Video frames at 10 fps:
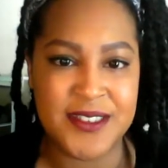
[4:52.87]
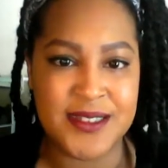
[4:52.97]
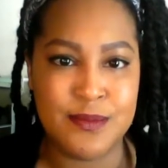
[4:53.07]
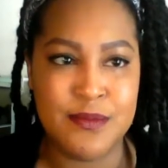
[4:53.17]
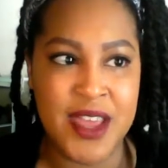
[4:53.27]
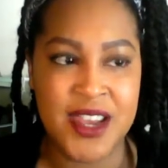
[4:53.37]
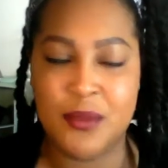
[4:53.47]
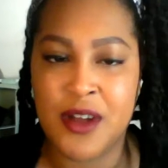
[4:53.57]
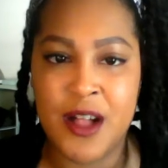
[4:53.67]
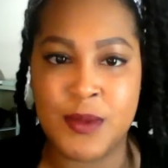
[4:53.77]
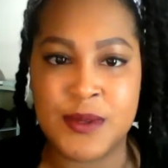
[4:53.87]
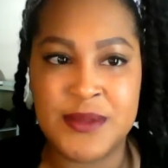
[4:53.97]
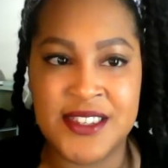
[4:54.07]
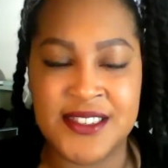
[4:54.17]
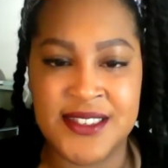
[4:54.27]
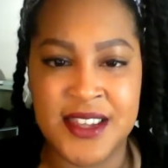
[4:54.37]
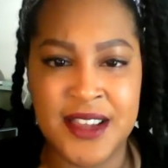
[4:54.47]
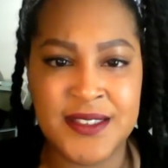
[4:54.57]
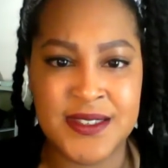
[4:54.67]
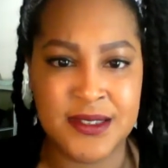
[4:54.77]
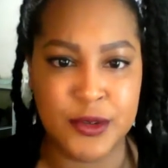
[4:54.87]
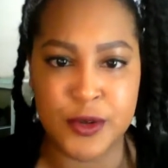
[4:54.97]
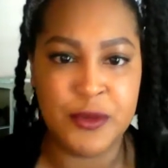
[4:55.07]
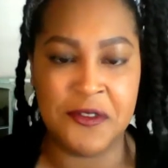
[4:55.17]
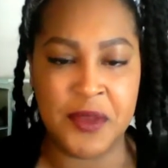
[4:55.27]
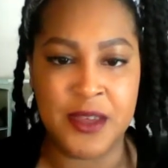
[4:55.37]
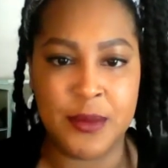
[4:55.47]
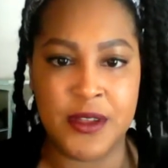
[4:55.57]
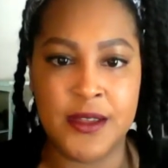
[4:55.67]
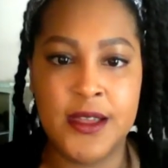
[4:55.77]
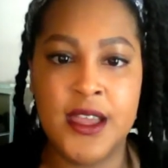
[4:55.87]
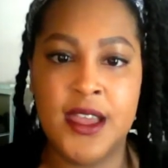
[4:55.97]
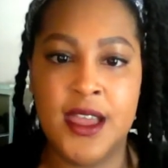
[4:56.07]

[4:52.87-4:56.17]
as many problems as the next group of people,